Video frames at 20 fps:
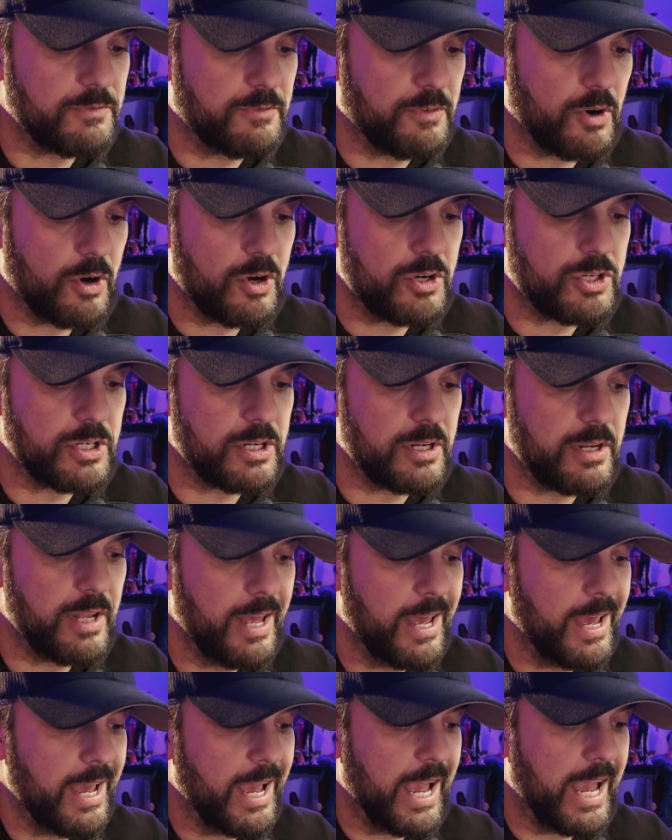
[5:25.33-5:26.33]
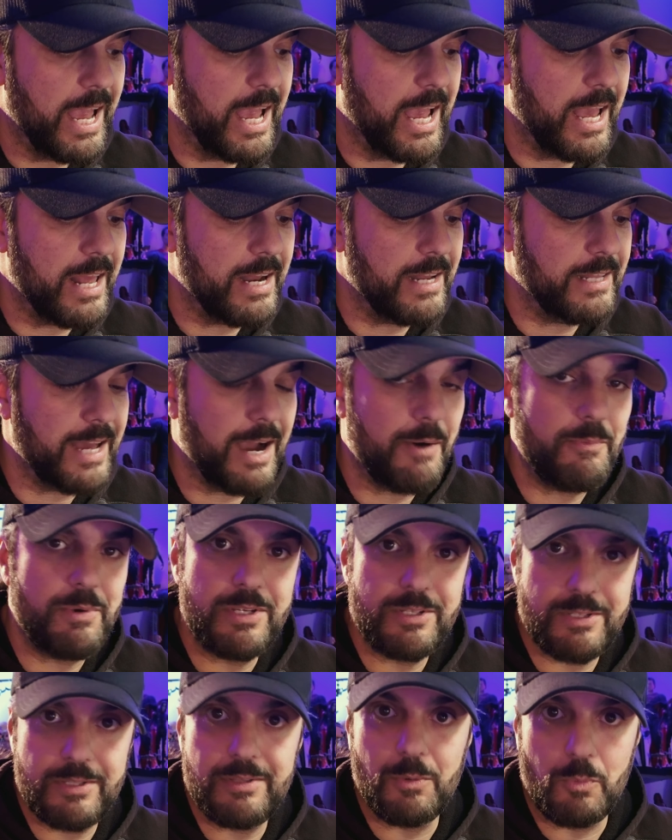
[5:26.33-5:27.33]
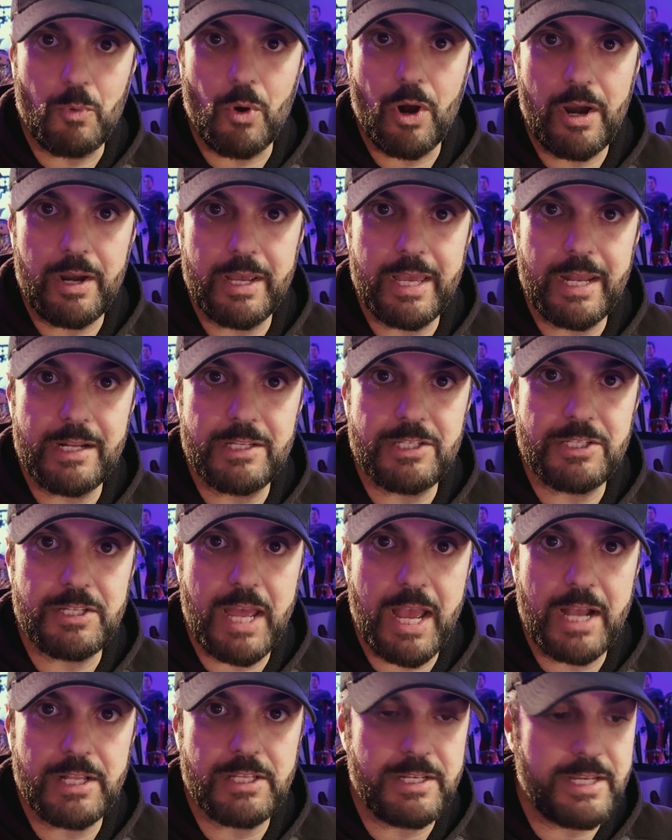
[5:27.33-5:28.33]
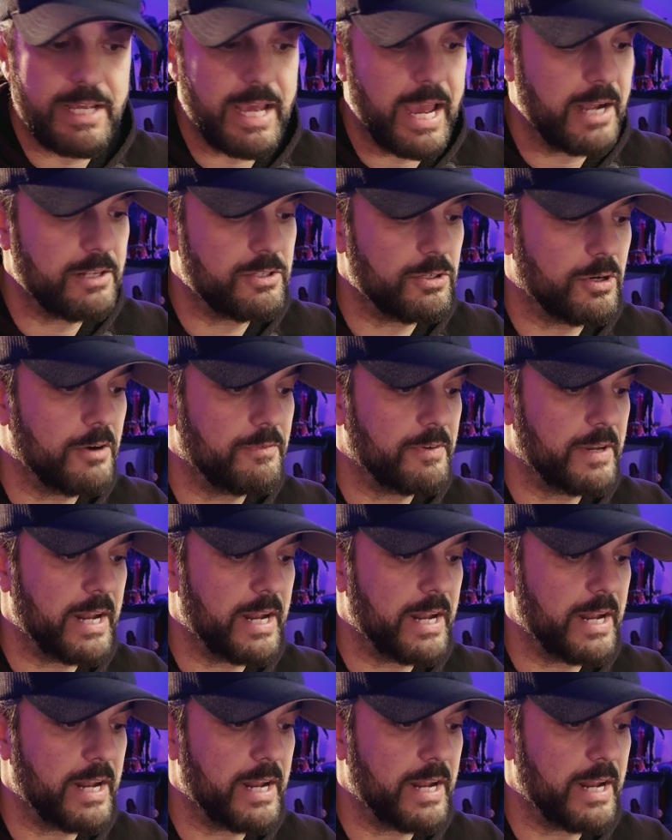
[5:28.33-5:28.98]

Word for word: version, and that was the wire getting snagged and yanked off,